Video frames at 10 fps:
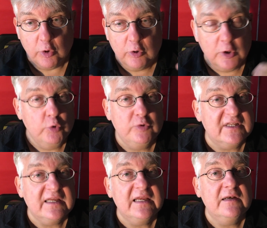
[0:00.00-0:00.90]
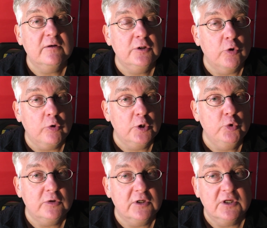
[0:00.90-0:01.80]
gluten.
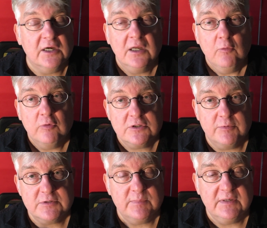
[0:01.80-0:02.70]
We're supposed to be